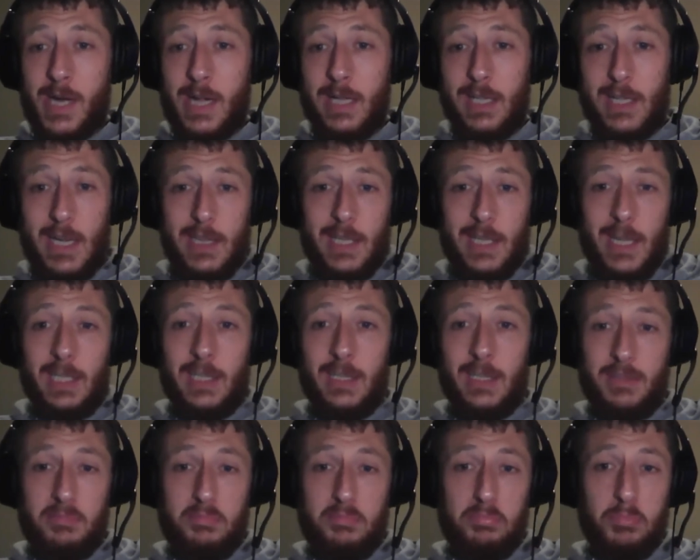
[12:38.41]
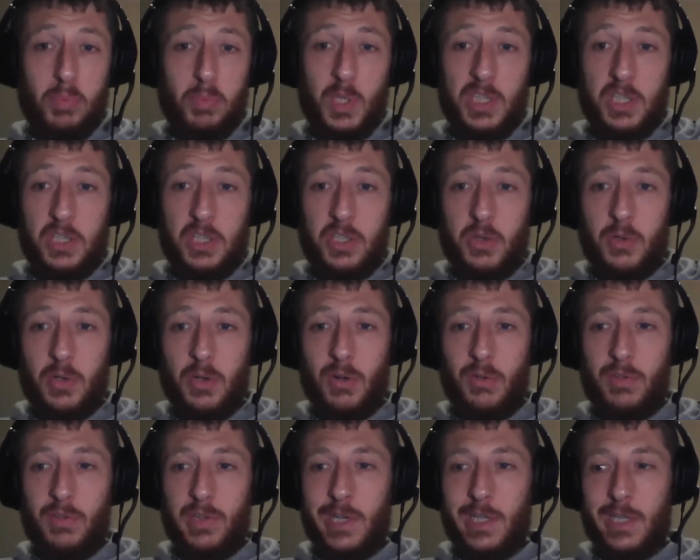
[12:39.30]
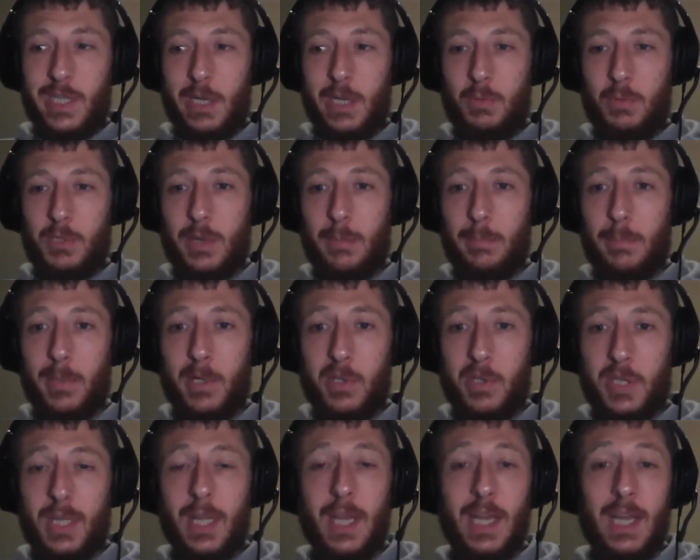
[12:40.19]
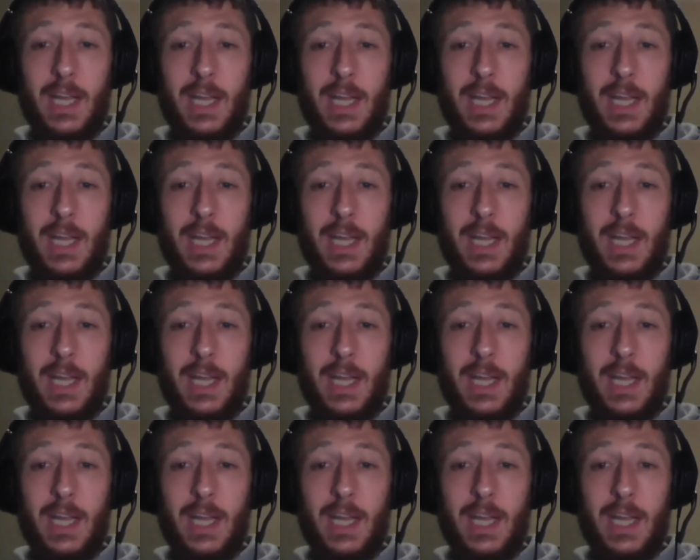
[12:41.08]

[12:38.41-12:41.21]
I, I like what they're doing over there. I like what they're building.